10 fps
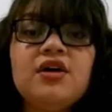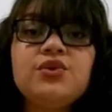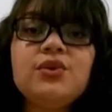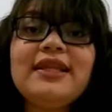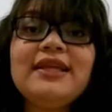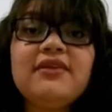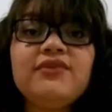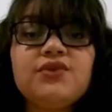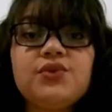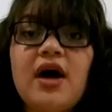to
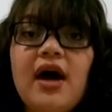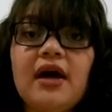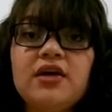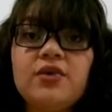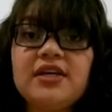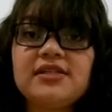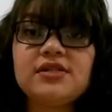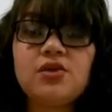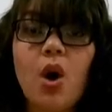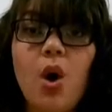lead to high
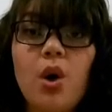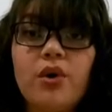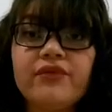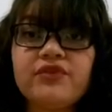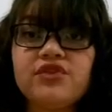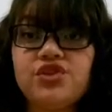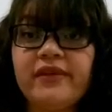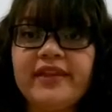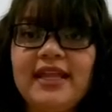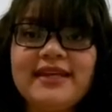rates of
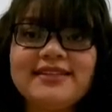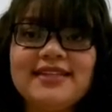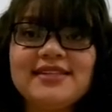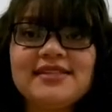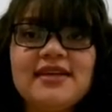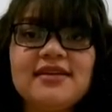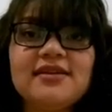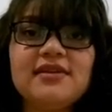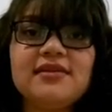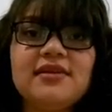joblessness
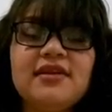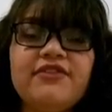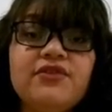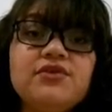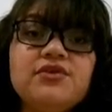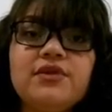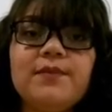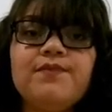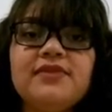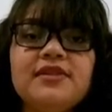in the
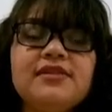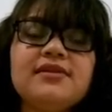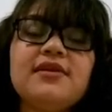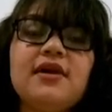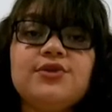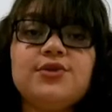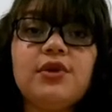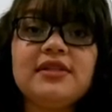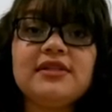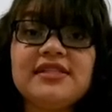future. This
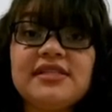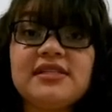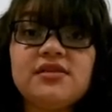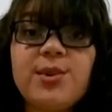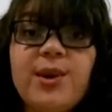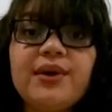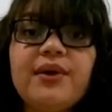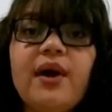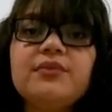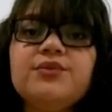in turn
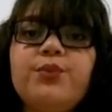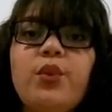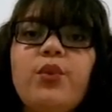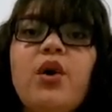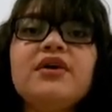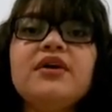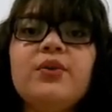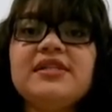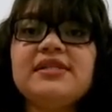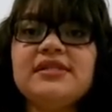can provoke
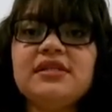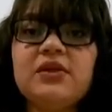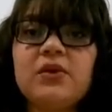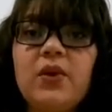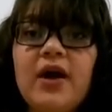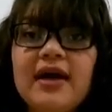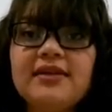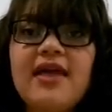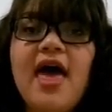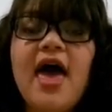rising
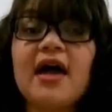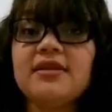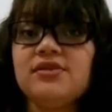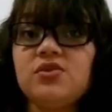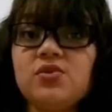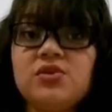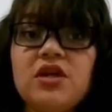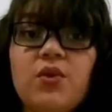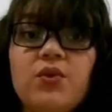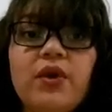crime and
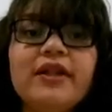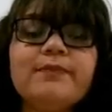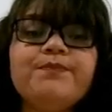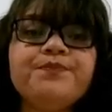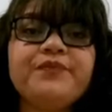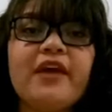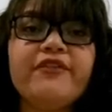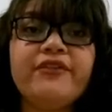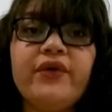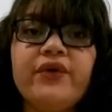social revolt.
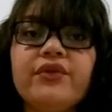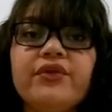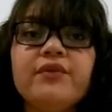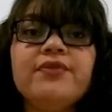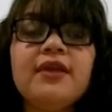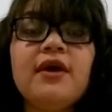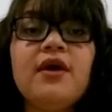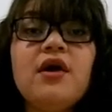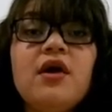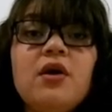Fourth,
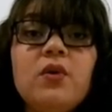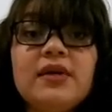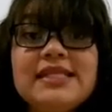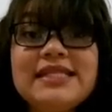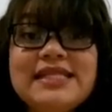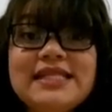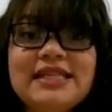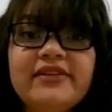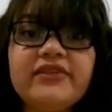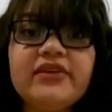rising
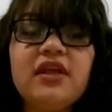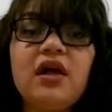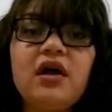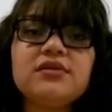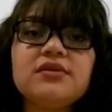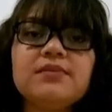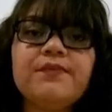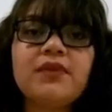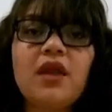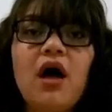living costs.
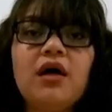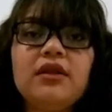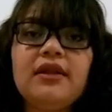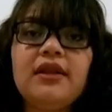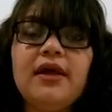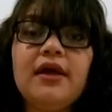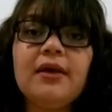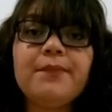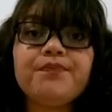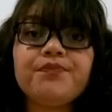All the